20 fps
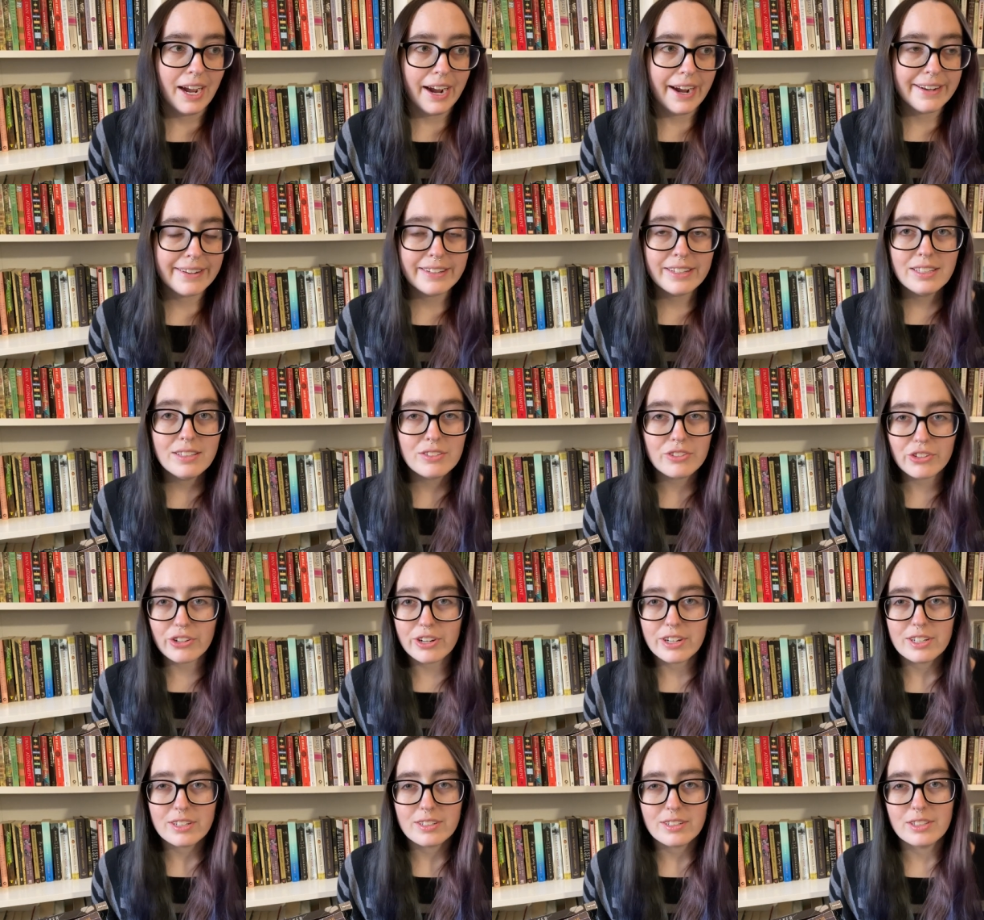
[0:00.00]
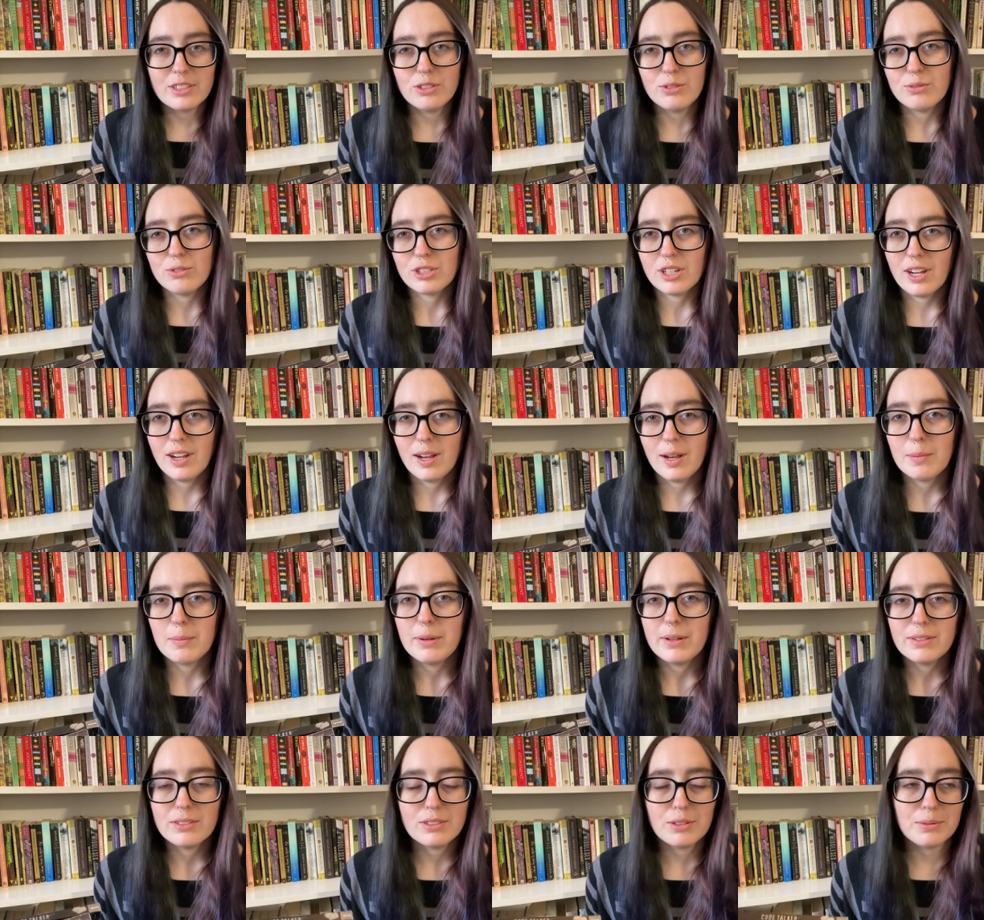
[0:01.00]
I did start a new job,
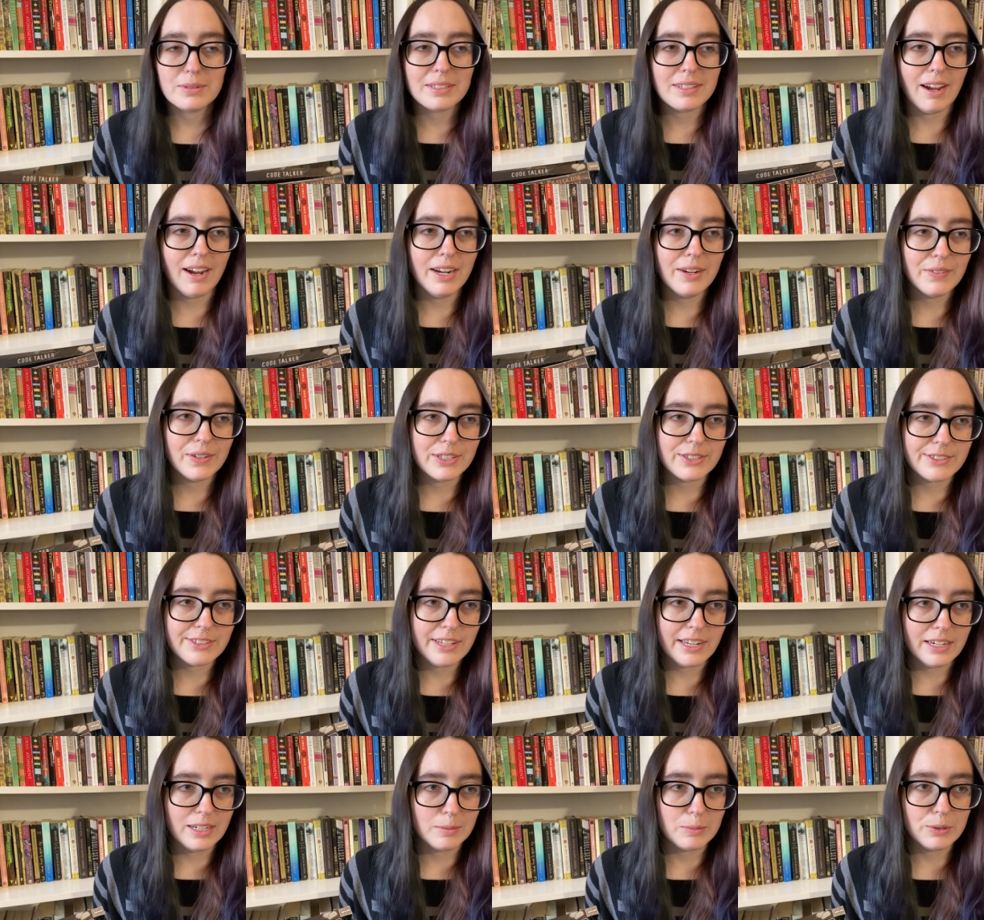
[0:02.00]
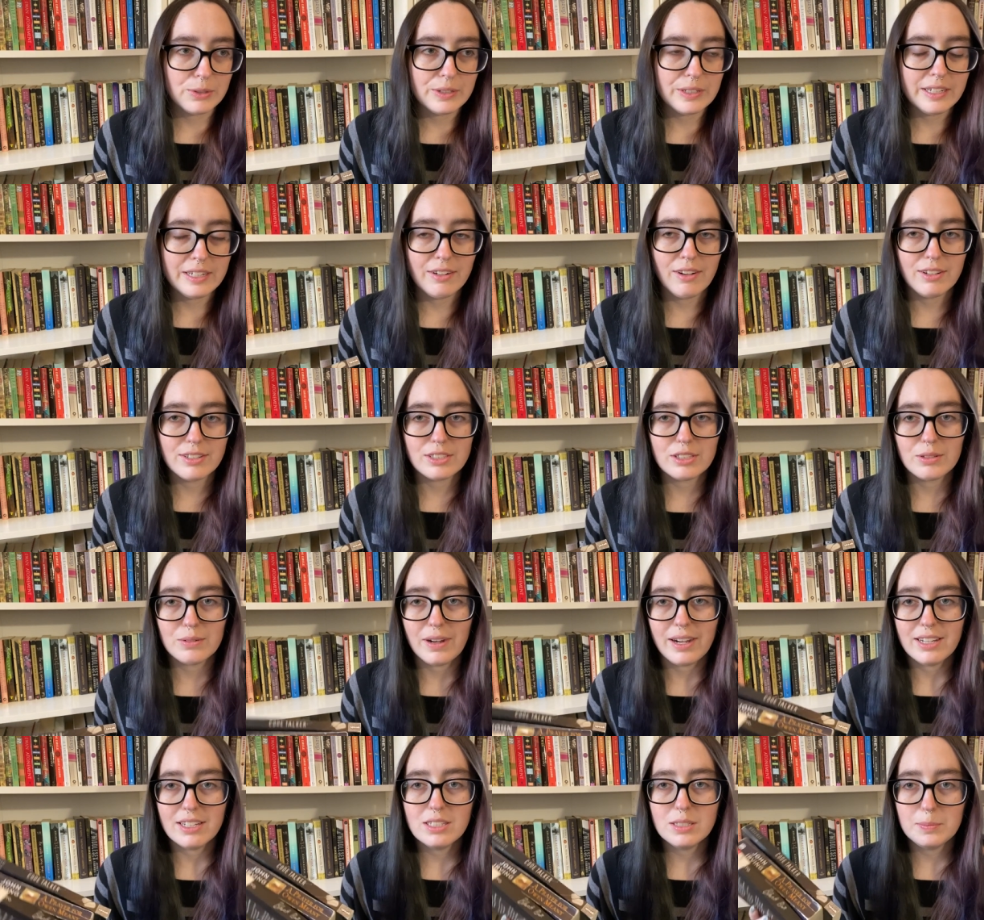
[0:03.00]
so it's kind of understandable, and also
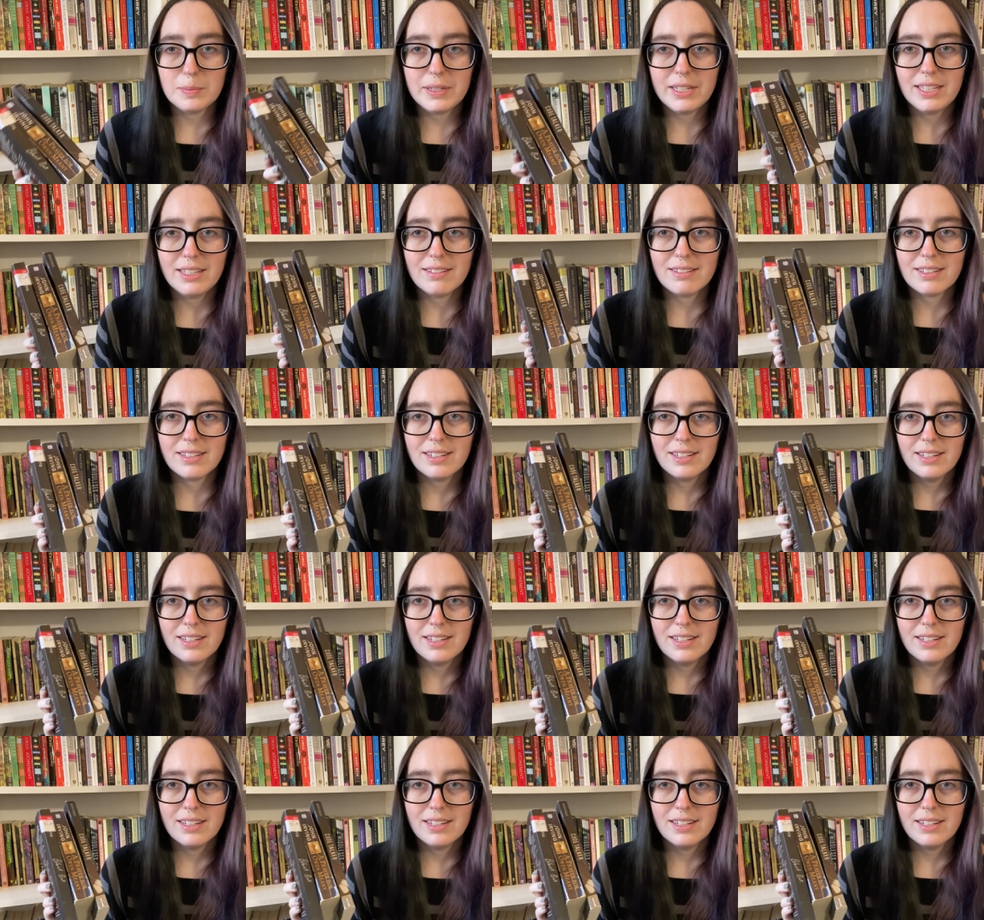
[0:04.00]
I spent